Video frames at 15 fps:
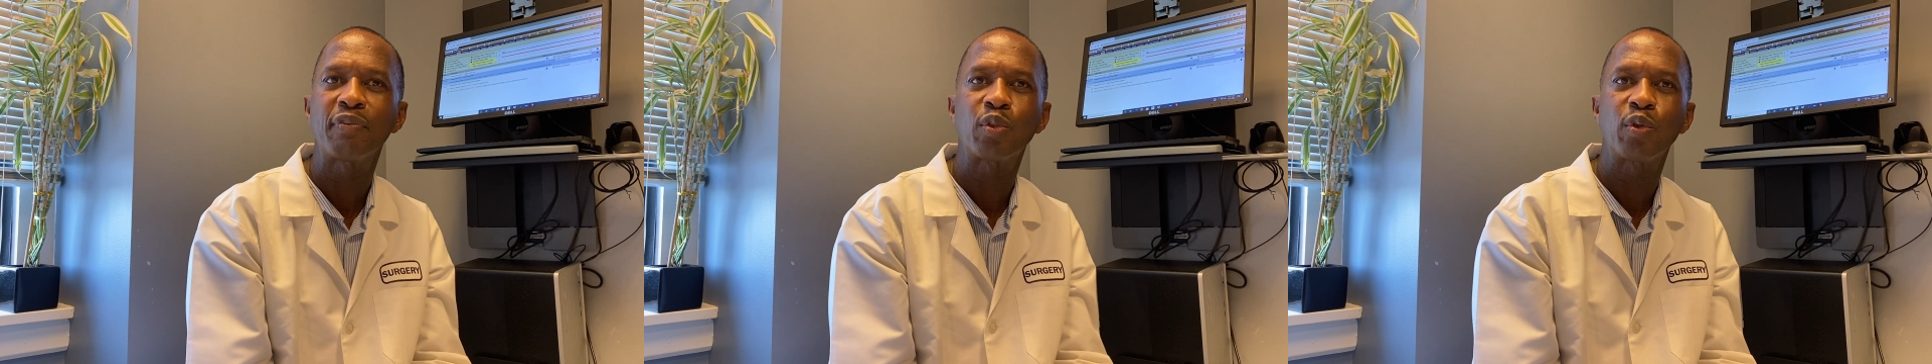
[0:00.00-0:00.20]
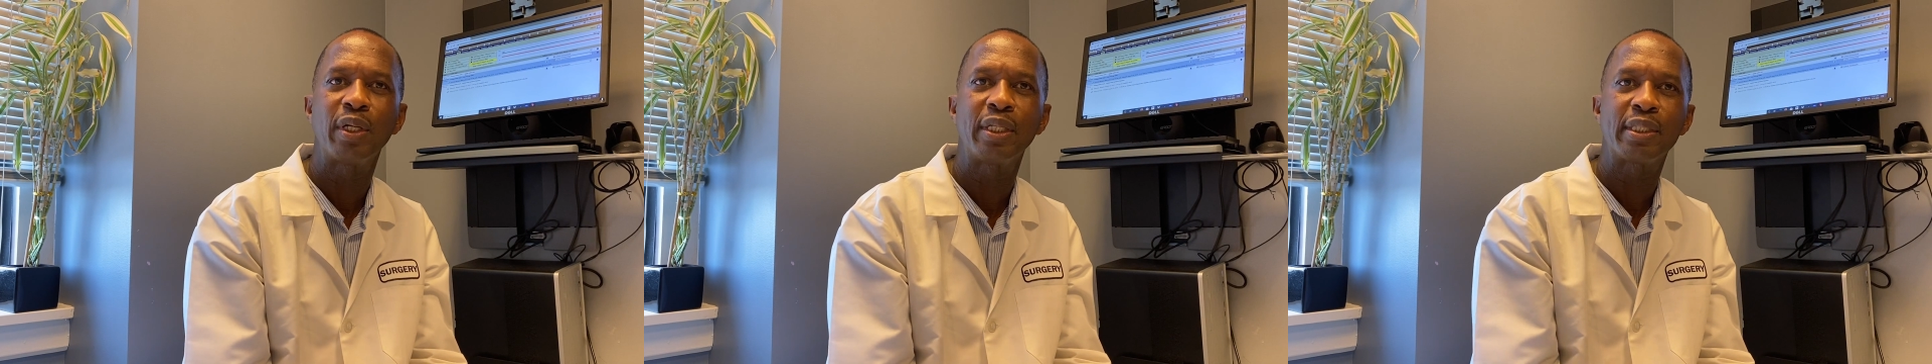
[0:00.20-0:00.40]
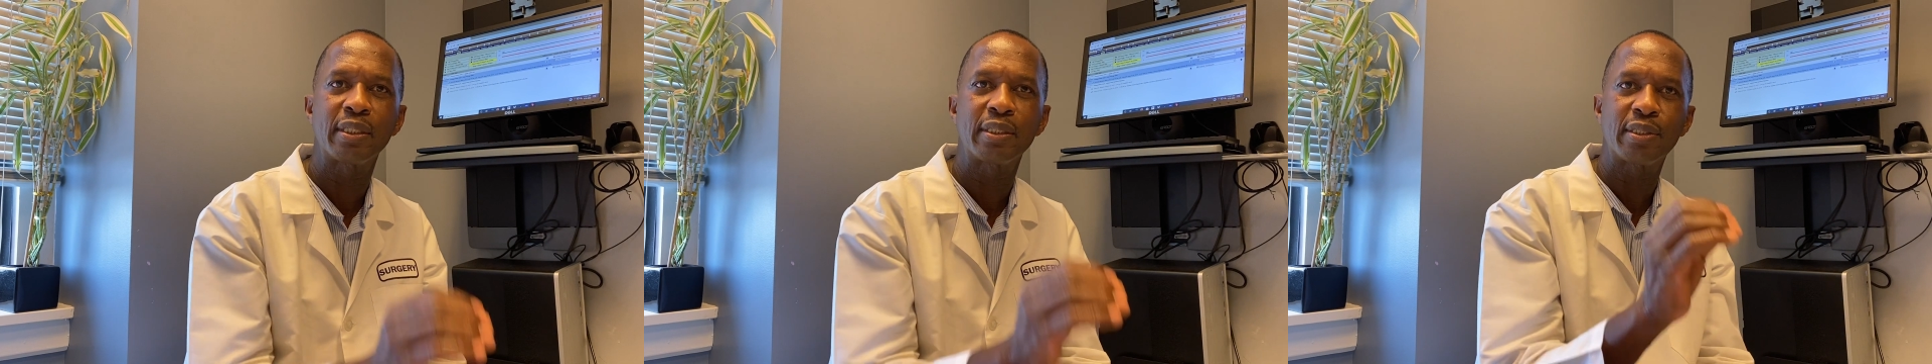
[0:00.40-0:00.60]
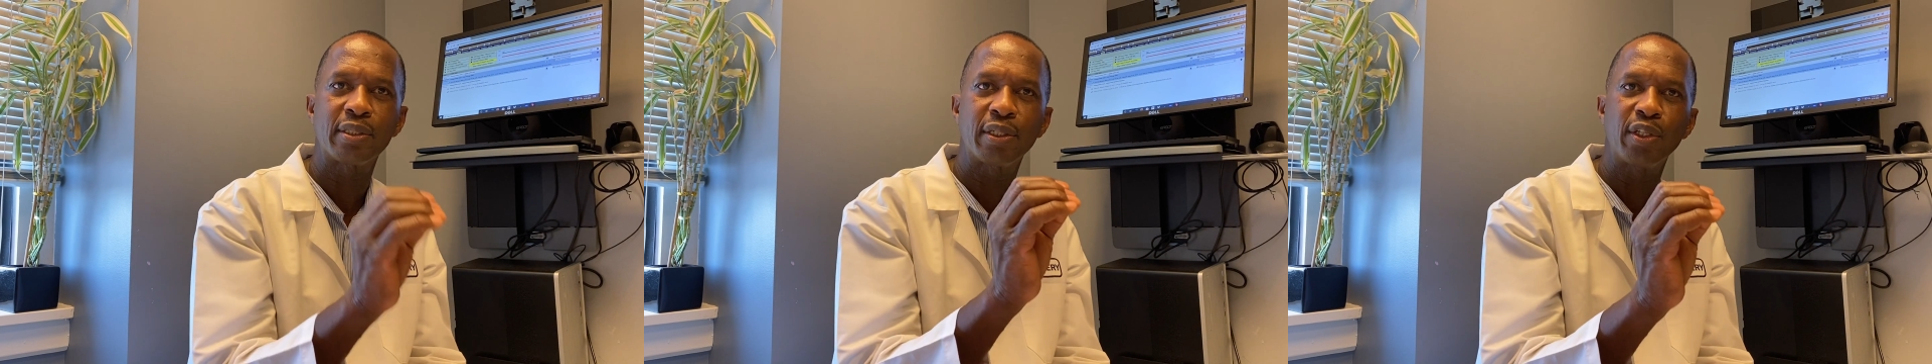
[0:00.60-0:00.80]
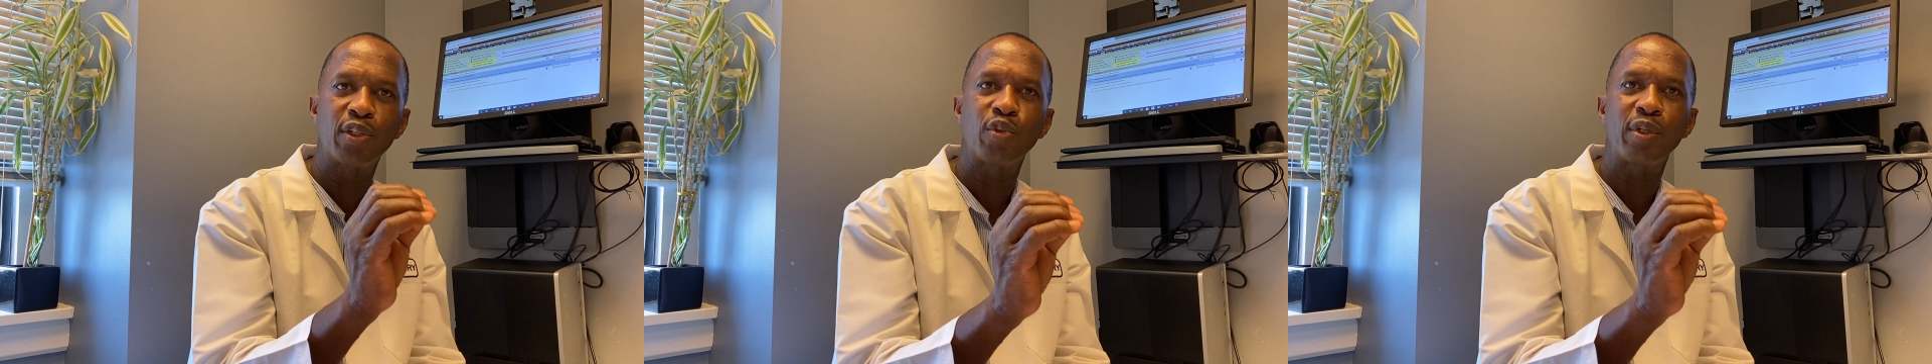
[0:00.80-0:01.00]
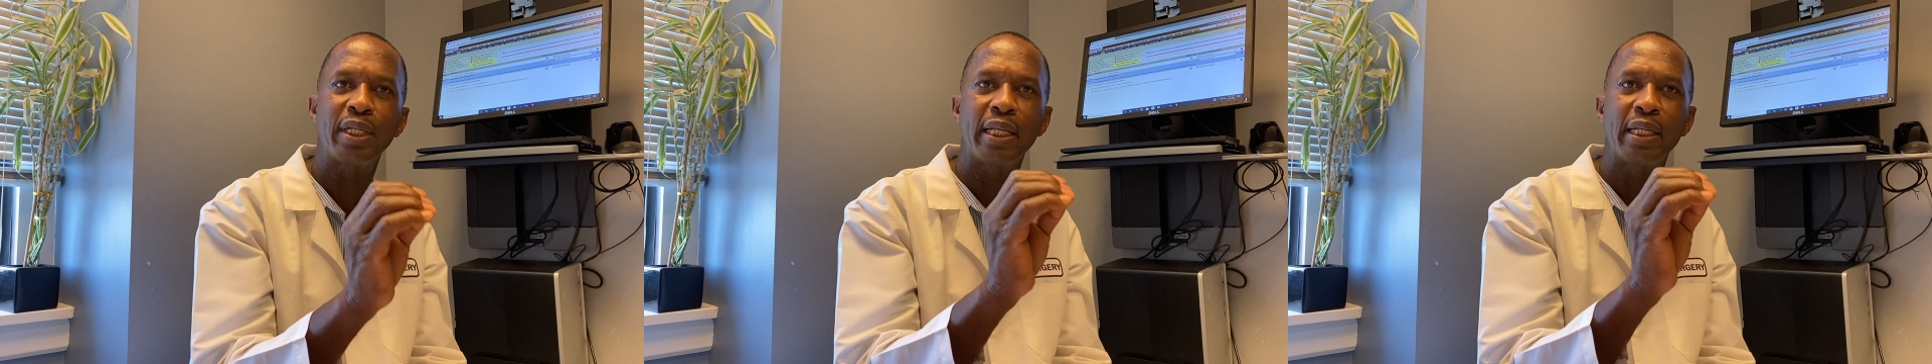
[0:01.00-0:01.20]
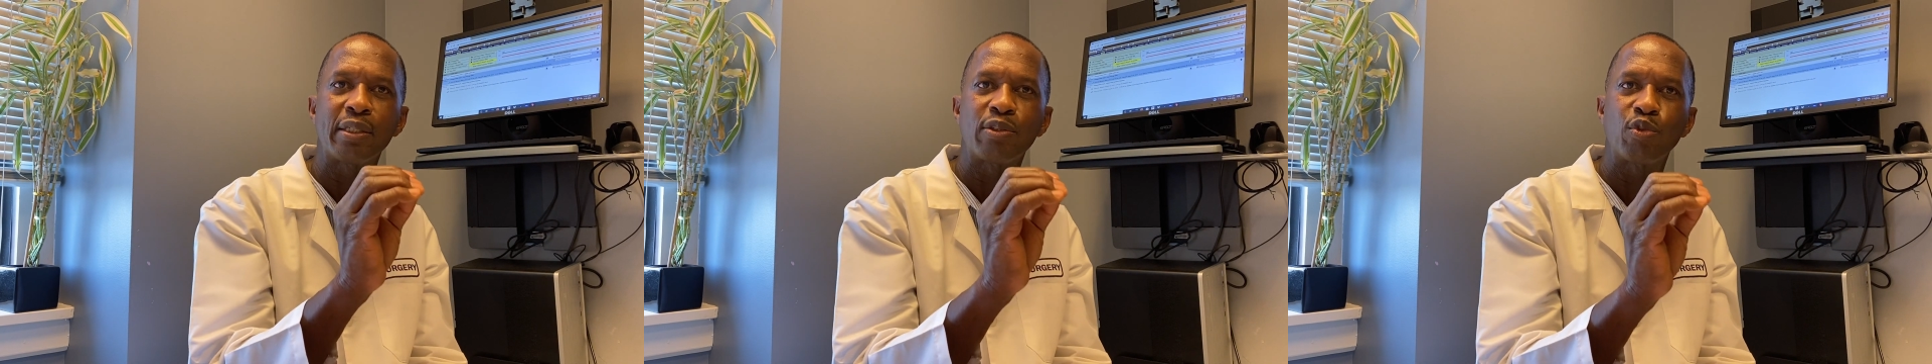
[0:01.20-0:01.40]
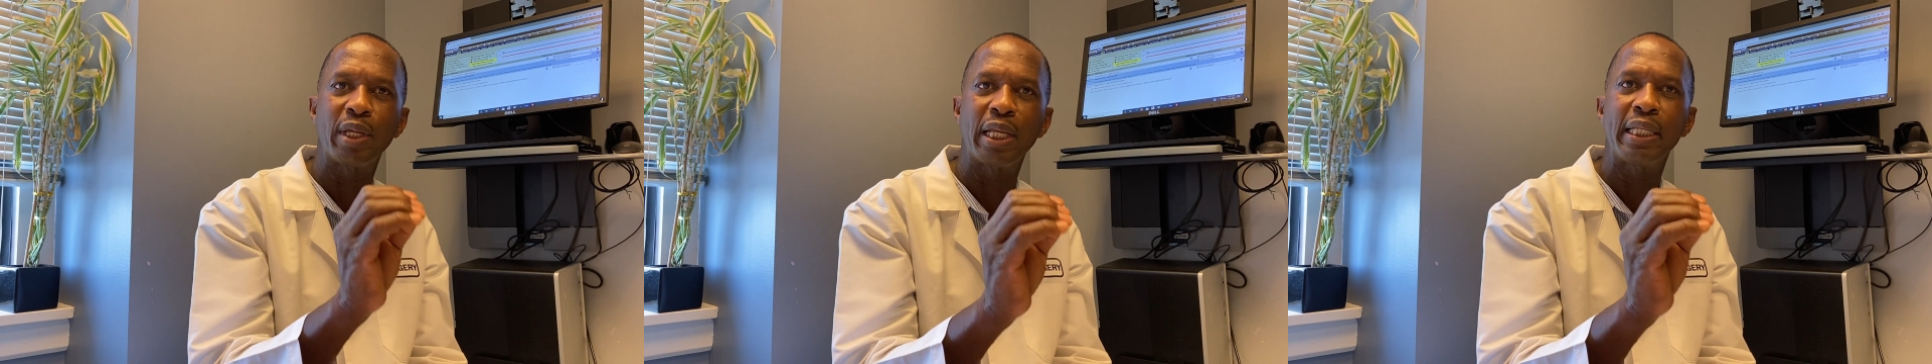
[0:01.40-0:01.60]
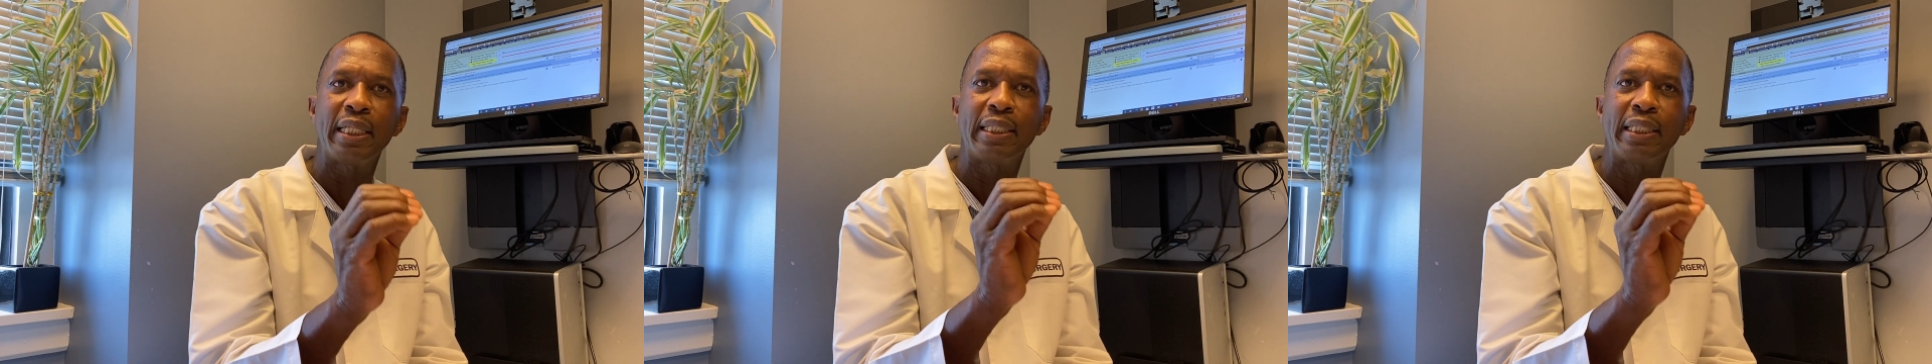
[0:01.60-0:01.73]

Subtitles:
So it's a surgery that is really